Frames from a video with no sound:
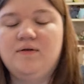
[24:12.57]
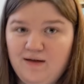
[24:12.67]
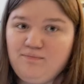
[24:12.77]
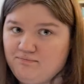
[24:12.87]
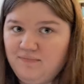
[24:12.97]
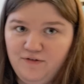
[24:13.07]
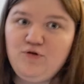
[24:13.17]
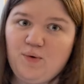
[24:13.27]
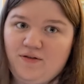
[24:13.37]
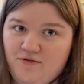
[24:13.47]
and a
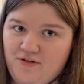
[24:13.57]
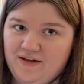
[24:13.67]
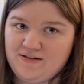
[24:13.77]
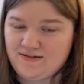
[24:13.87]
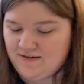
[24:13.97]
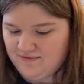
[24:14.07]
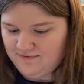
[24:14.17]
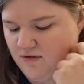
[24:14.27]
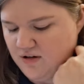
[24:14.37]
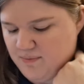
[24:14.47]
few other things.
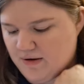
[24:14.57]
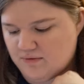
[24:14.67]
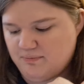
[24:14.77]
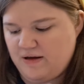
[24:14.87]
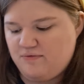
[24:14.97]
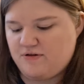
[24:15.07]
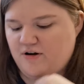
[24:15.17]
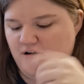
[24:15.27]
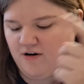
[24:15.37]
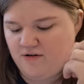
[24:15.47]
The amount paid
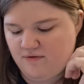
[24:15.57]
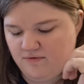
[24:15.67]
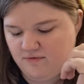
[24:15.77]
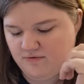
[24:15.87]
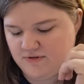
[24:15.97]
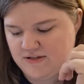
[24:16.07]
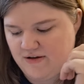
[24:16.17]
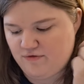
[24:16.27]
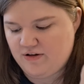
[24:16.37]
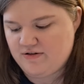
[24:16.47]
with card was
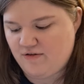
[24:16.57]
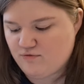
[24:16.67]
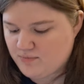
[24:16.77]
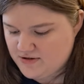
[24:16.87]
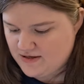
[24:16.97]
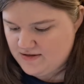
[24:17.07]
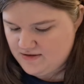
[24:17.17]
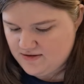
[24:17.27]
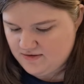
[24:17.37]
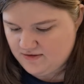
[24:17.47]

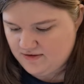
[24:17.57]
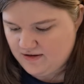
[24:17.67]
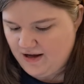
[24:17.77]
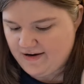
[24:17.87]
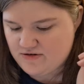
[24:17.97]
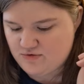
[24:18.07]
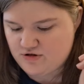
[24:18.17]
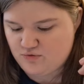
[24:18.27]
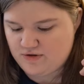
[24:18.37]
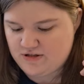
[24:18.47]
77%, cash
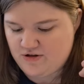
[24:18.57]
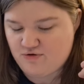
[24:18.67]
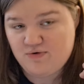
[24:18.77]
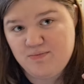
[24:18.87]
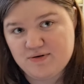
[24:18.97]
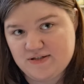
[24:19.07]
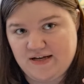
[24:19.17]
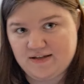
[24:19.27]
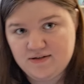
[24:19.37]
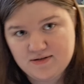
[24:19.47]
was
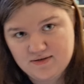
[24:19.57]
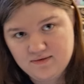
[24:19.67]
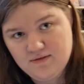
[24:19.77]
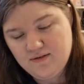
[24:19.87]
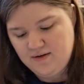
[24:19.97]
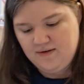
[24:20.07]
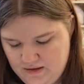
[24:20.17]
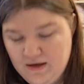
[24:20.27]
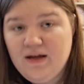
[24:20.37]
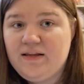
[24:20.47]
23%,
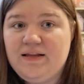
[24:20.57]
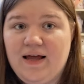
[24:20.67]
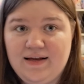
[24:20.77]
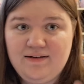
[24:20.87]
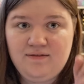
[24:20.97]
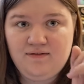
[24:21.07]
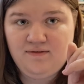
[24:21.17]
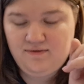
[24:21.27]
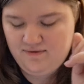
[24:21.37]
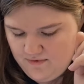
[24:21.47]
and then
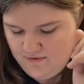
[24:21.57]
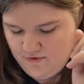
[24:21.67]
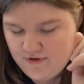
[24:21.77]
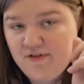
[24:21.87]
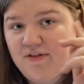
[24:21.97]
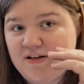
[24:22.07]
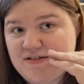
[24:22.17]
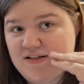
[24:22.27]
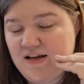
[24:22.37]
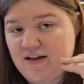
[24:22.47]
for the
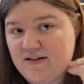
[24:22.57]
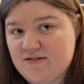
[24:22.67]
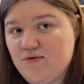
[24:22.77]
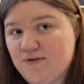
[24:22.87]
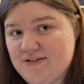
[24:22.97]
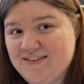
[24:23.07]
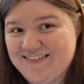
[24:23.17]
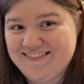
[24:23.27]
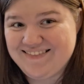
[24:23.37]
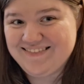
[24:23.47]
things I sold:
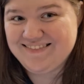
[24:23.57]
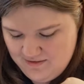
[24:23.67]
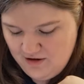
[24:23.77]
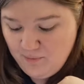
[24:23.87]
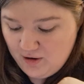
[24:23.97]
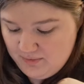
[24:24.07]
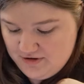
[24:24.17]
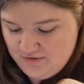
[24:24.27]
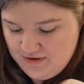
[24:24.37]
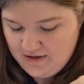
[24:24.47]
a marble
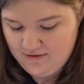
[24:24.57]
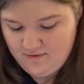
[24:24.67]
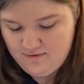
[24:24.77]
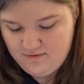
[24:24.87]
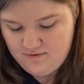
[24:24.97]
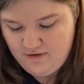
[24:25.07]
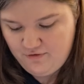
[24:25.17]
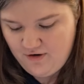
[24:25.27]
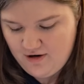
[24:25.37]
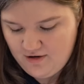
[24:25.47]
donut, a
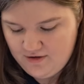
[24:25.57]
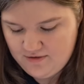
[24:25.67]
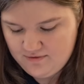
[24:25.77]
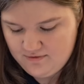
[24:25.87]
frog,